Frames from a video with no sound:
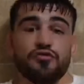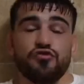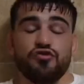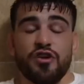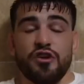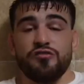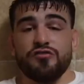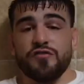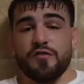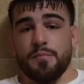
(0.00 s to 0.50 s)

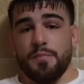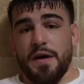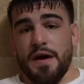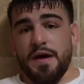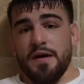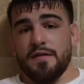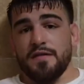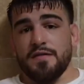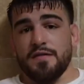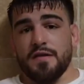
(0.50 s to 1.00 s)
changes the
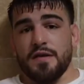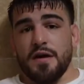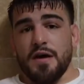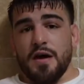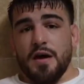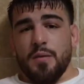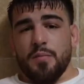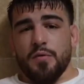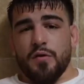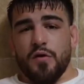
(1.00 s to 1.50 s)
pace,
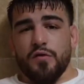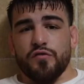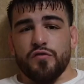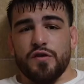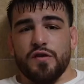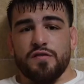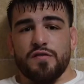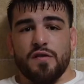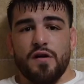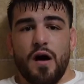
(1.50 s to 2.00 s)
but also
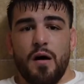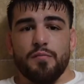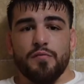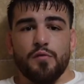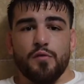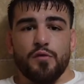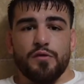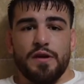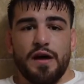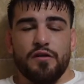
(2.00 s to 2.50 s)
gets you
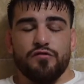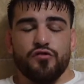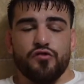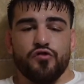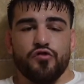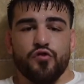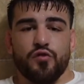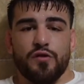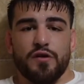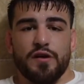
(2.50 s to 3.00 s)
comfortable with not just
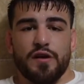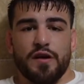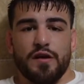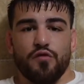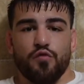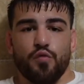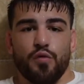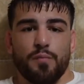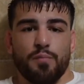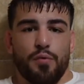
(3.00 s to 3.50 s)
doing it
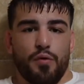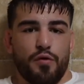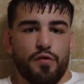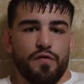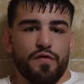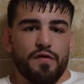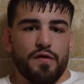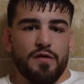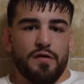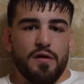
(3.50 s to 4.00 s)
against one
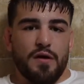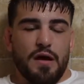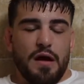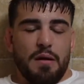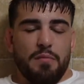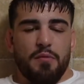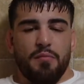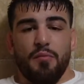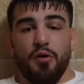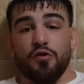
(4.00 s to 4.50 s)
person,
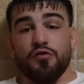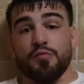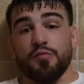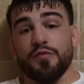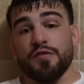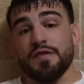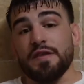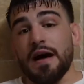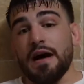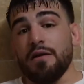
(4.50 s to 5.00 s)
but multiple
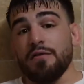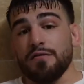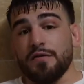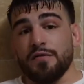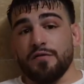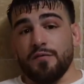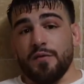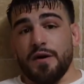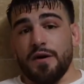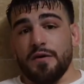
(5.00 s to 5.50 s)
styles
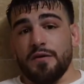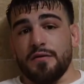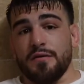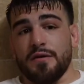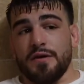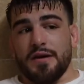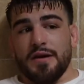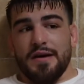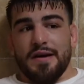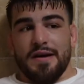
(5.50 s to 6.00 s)
as well.
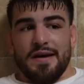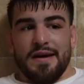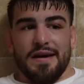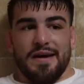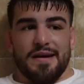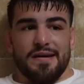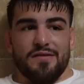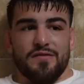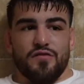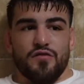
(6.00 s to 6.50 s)

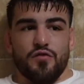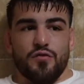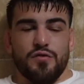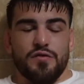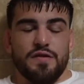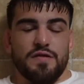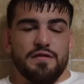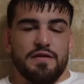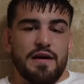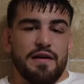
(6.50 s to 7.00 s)
And doing
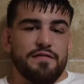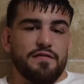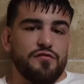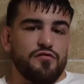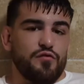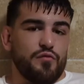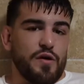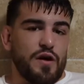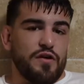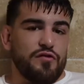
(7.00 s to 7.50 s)
these live
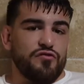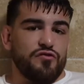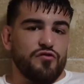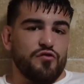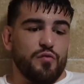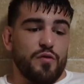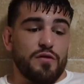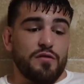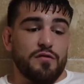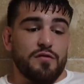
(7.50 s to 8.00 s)
situations,
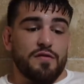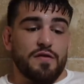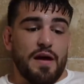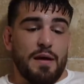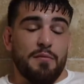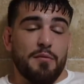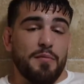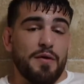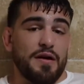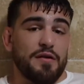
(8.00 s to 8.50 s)
whether it's
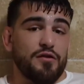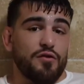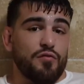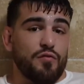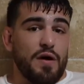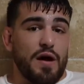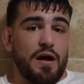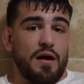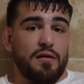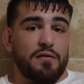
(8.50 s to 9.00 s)
MMA on the
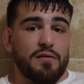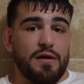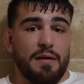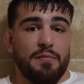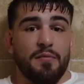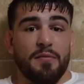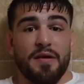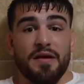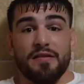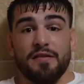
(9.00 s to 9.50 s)
ground,
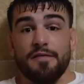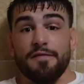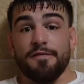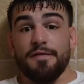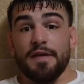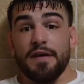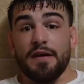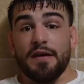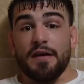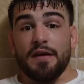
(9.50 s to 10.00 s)
MMA on the
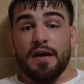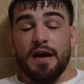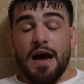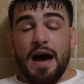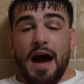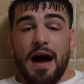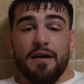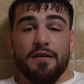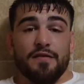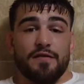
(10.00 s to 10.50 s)
feet,
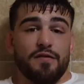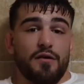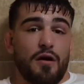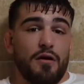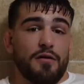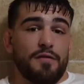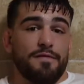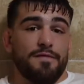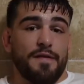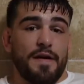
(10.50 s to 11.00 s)
how to
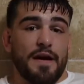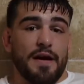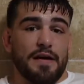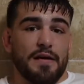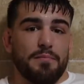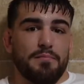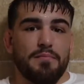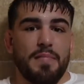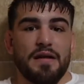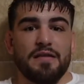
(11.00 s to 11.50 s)
start a
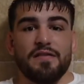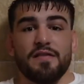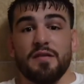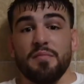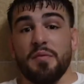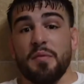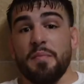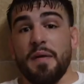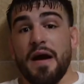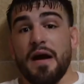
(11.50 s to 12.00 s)
fight, mentally
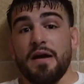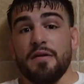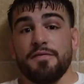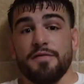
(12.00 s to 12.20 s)
preparing